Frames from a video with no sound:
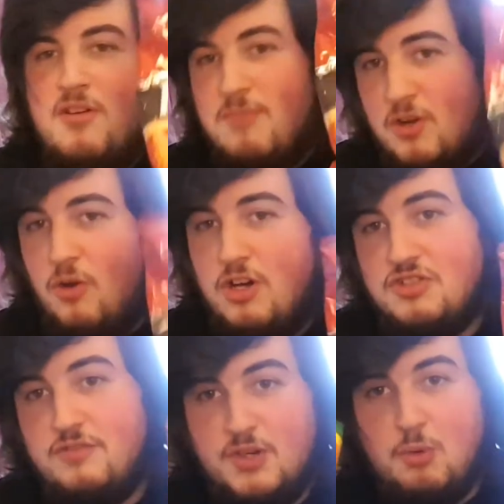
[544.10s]
McCoys
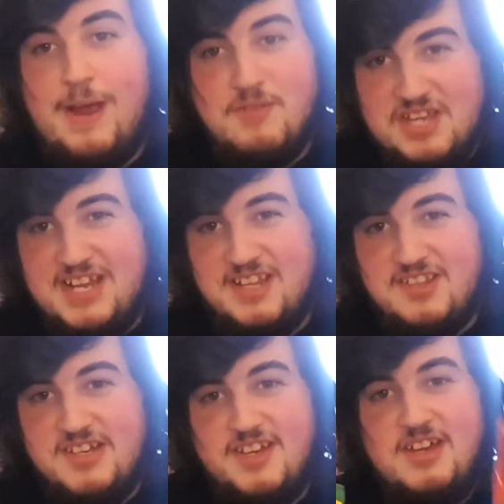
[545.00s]
over Quavers any
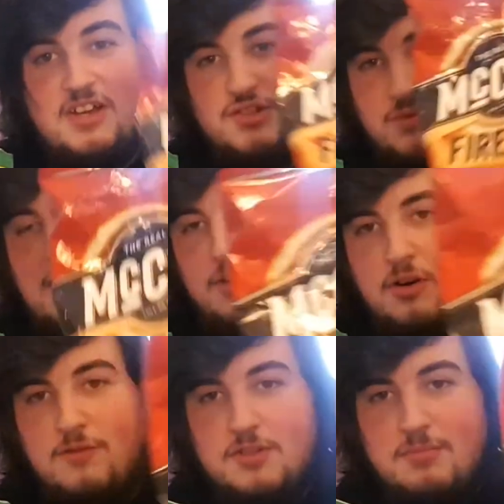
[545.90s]
day. So I would
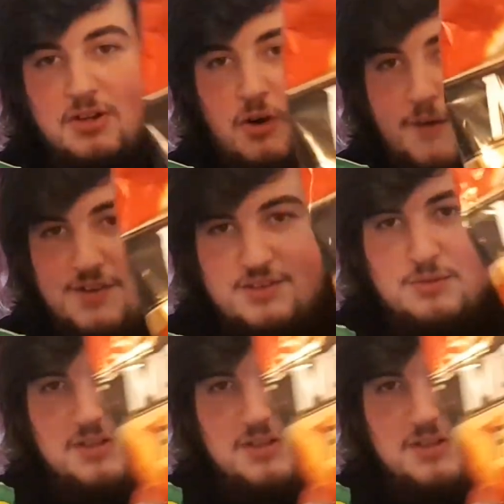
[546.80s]
go for the McCoys. And with